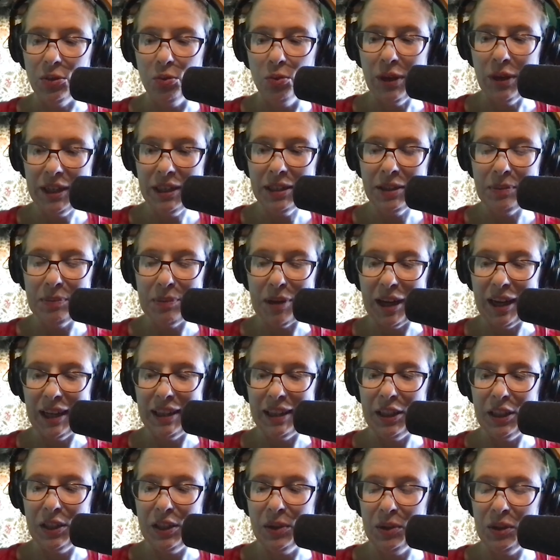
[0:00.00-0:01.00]
written
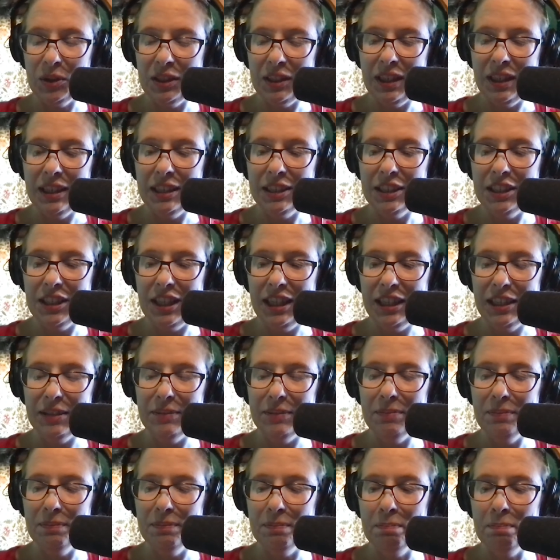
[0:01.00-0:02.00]
by the Osage,
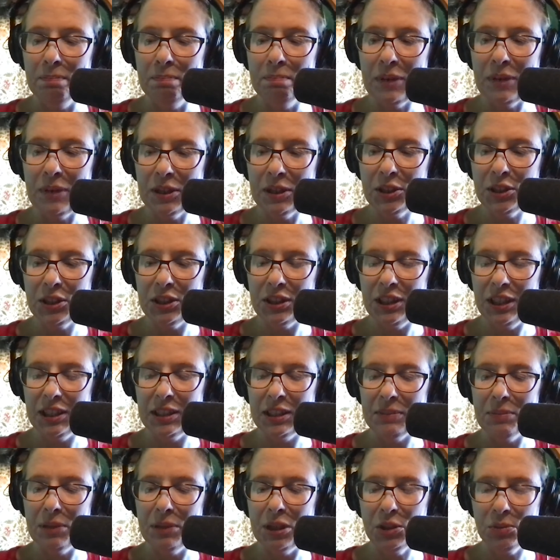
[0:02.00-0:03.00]

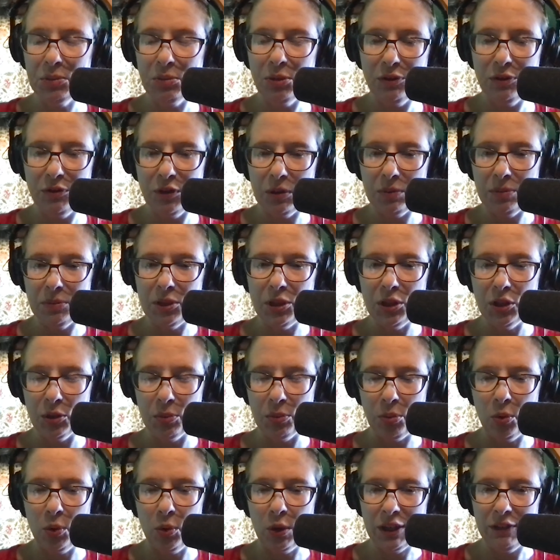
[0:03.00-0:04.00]
it's much more from
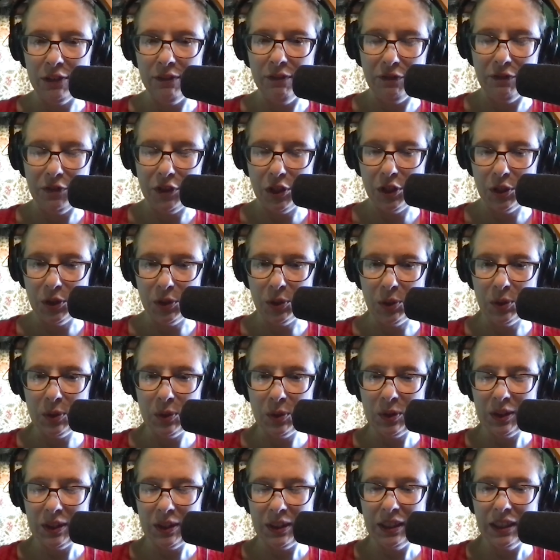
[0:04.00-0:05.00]
your point of
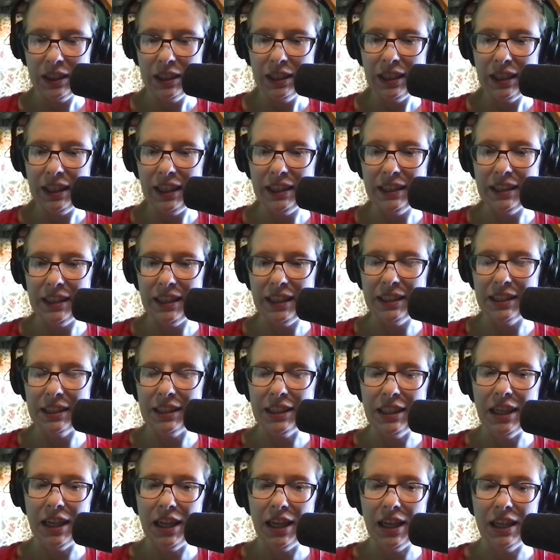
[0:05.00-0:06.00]
view.
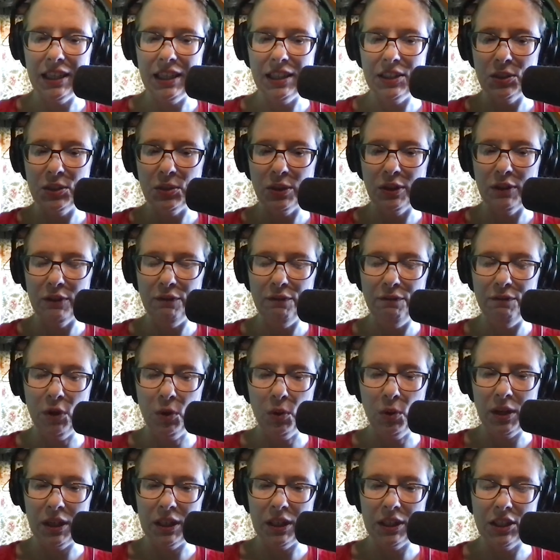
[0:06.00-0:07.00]
It's not sort of
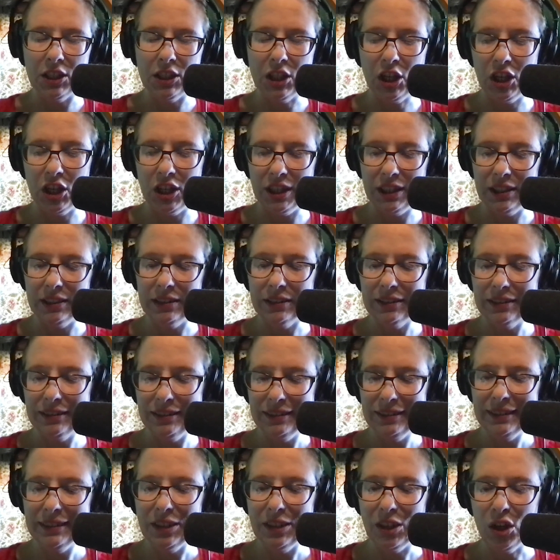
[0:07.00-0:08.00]
focused on
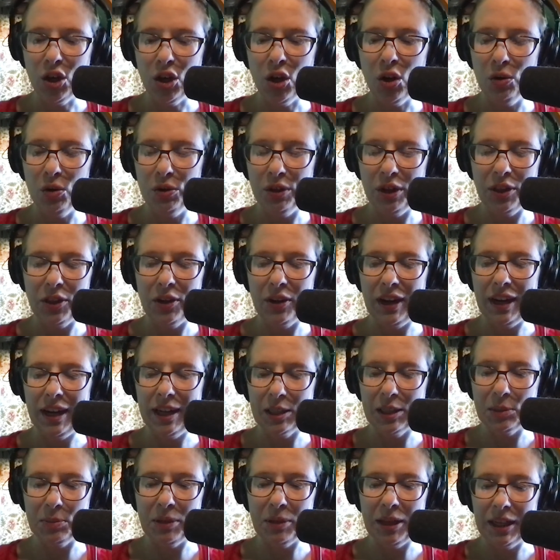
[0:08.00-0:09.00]
a whole nother
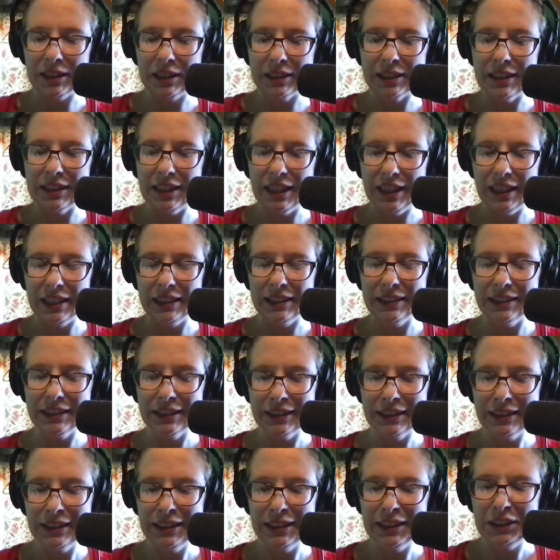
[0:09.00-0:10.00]
aspect that
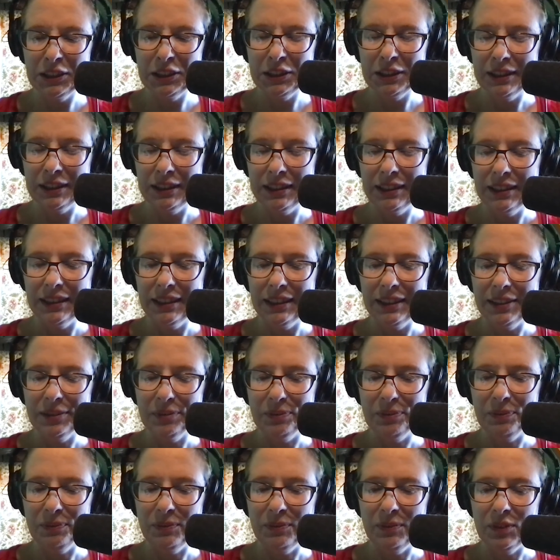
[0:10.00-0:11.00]

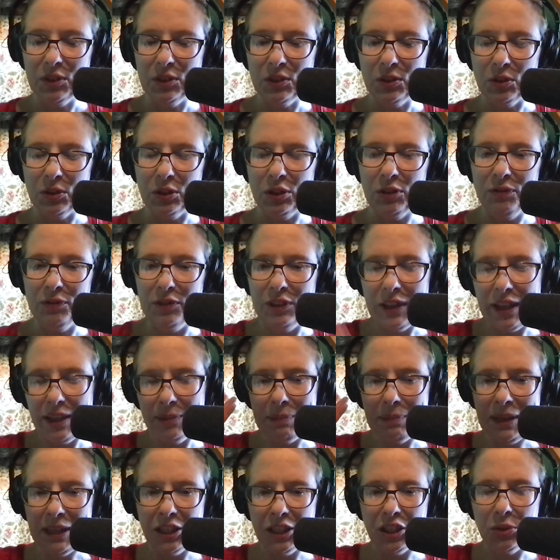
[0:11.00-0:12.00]
sort of
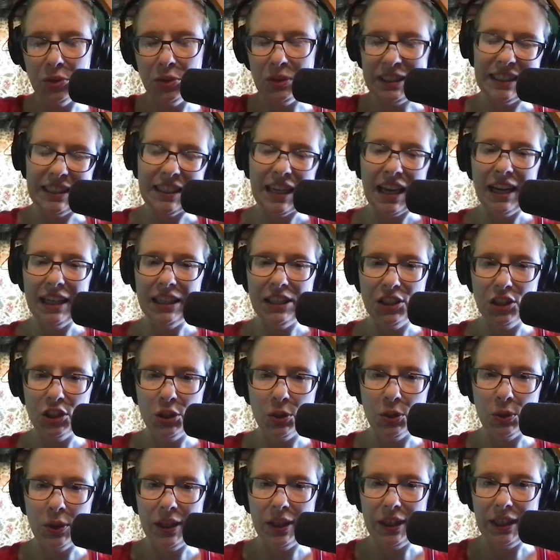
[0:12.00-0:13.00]
makes you a side
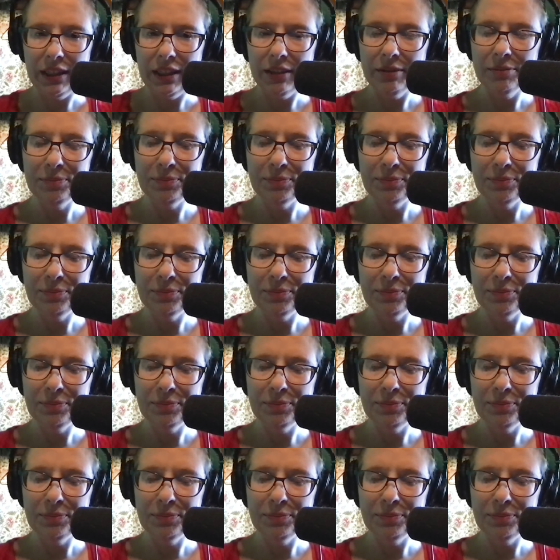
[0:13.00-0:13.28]
story.